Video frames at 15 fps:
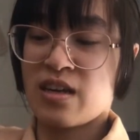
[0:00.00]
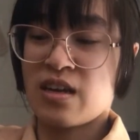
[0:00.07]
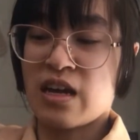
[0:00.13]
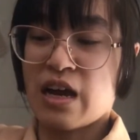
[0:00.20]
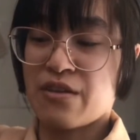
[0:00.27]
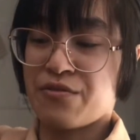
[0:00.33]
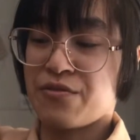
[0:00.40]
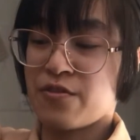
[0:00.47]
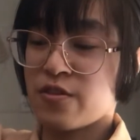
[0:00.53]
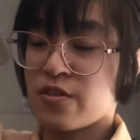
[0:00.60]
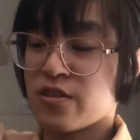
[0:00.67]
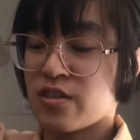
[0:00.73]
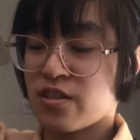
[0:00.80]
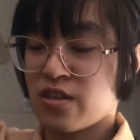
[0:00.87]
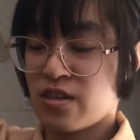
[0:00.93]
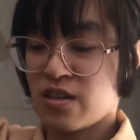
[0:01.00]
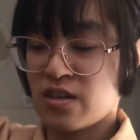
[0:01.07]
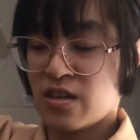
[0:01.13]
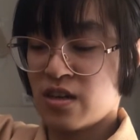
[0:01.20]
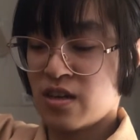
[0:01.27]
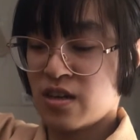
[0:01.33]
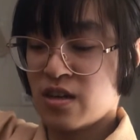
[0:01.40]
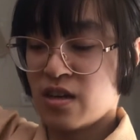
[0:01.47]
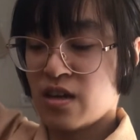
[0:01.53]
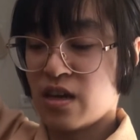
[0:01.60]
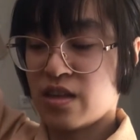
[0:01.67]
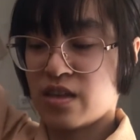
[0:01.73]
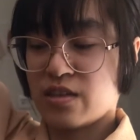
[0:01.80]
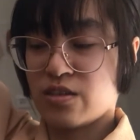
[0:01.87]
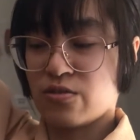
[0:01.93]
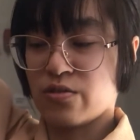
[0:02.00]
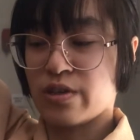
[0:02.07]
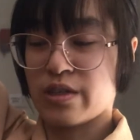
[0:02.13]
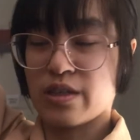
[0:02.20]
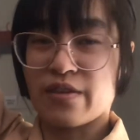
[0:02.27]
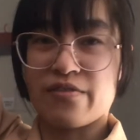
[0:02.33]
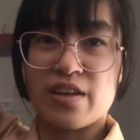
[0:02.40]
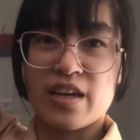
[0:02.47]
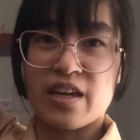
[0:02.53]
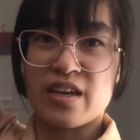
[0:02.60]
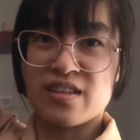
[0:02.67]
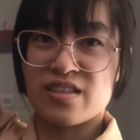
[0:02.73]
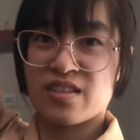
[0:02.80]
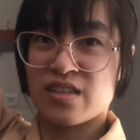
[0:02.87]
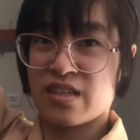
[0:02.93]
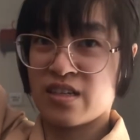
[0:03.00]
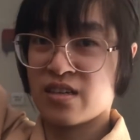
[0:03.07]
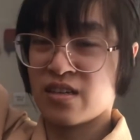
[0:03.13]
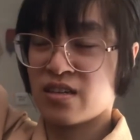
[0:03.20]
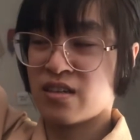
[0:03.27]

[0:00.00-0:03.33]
at first, and then only left the ends in.